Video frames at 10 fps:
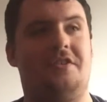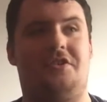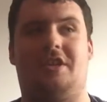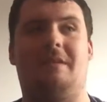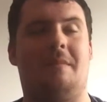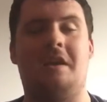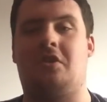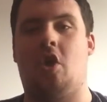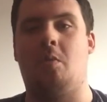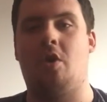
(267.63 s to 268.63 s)
shaped my
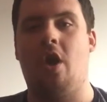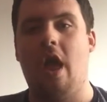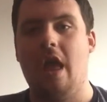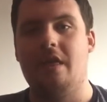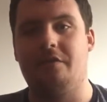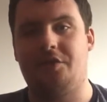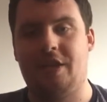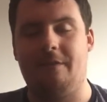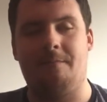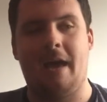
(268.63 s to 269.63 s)
humour, they've
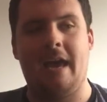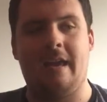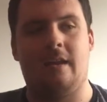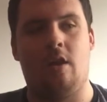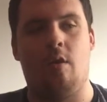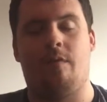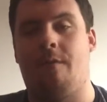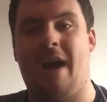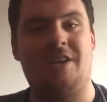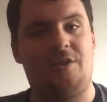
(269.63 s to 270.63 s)
shaped my love
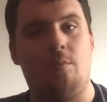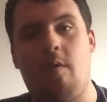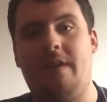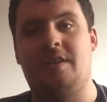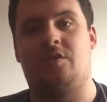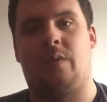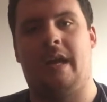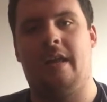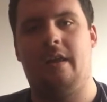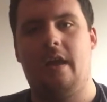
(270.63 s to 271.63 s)
of action movies as
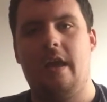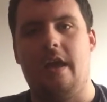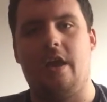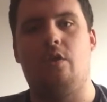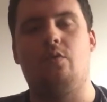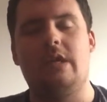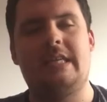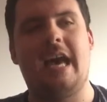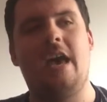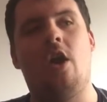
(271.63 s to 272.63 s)
well. You know,
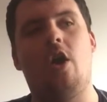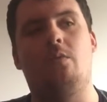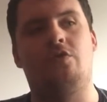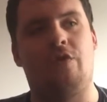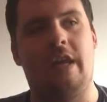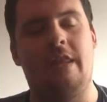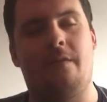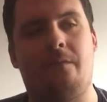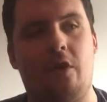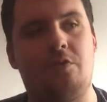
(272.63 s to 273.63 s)
Die Hard was really
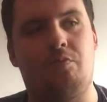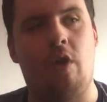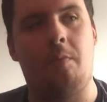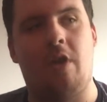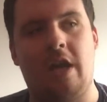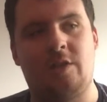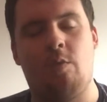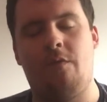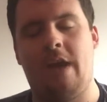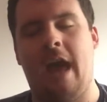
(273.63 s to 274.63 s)
the first proper action
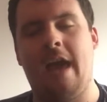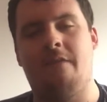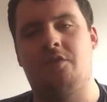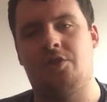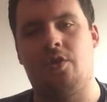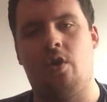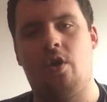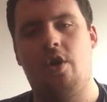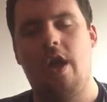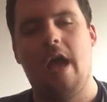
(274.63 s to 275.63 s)
movie I ever
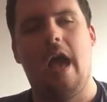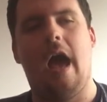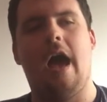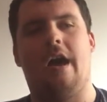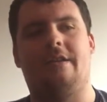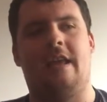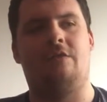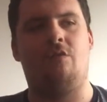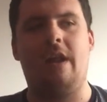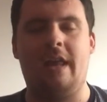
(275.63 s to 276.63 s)
saw, and
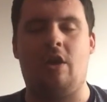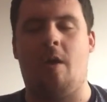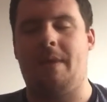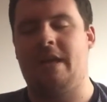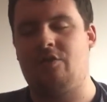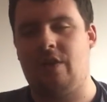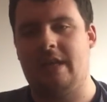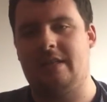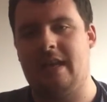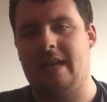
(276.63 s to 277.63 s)
it really got me
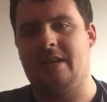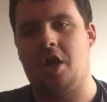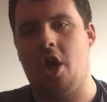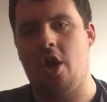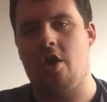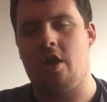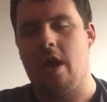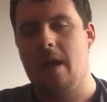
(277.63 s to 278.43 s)
interested into how